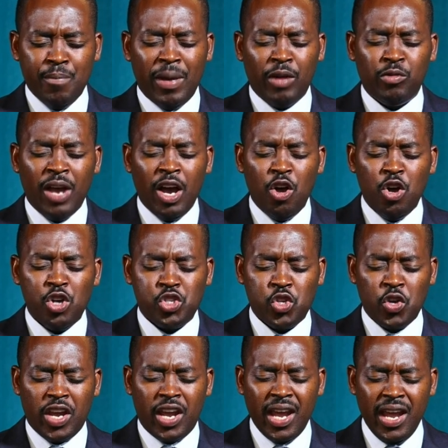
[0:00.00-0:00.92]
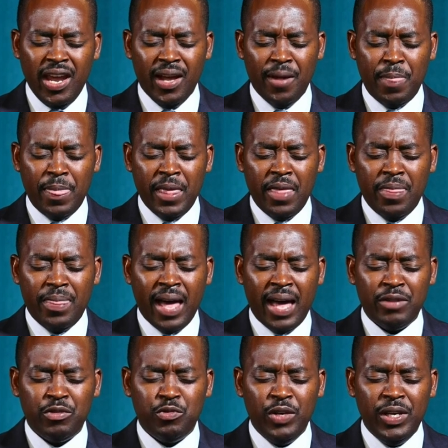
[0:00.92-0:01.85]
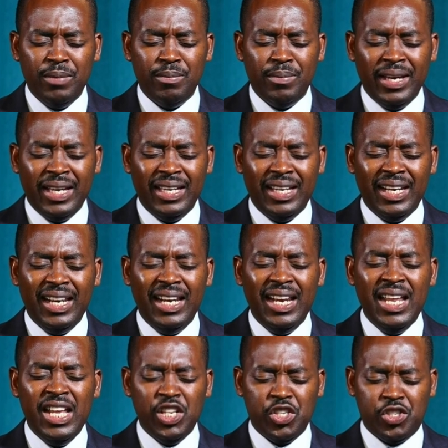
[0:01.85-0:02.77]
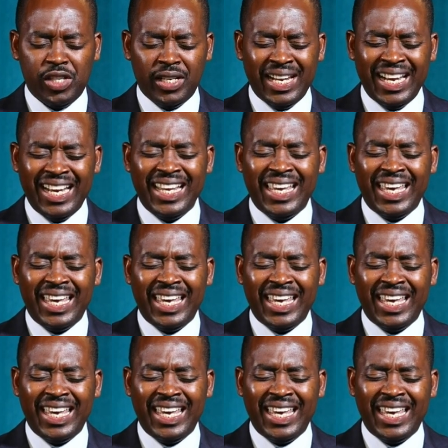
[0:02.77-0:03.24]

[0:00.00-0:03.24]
but we are also here that we may listen and